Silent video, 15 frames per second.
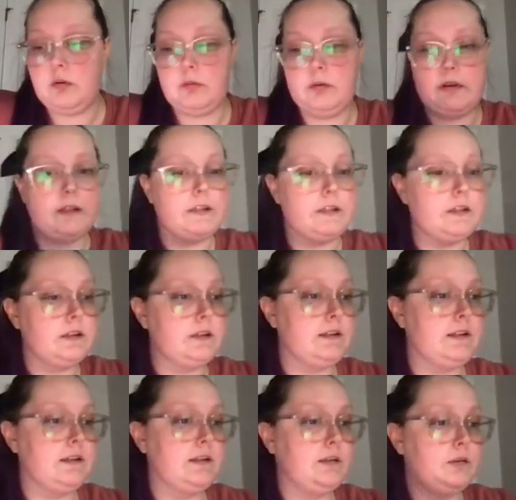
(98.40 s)
Yeah,
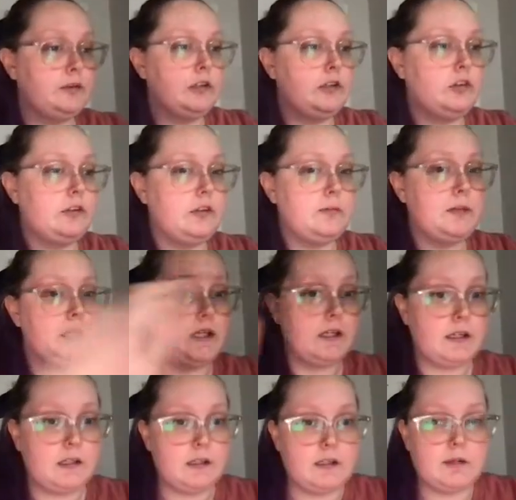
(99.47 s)
it's gonna take just a minute.
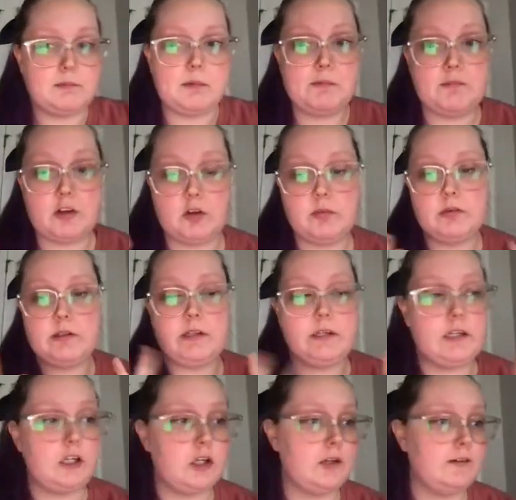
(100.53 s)
Got my phone sitting
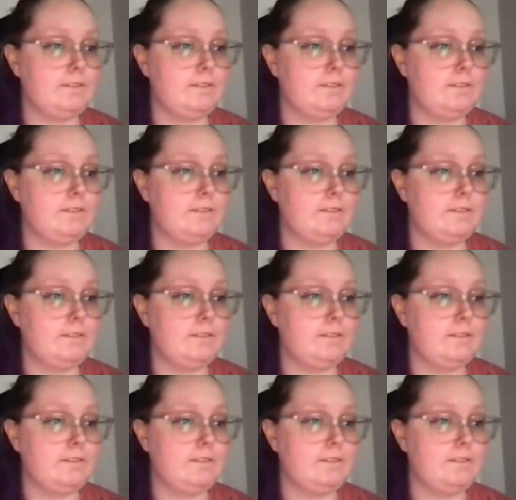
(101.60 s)
here.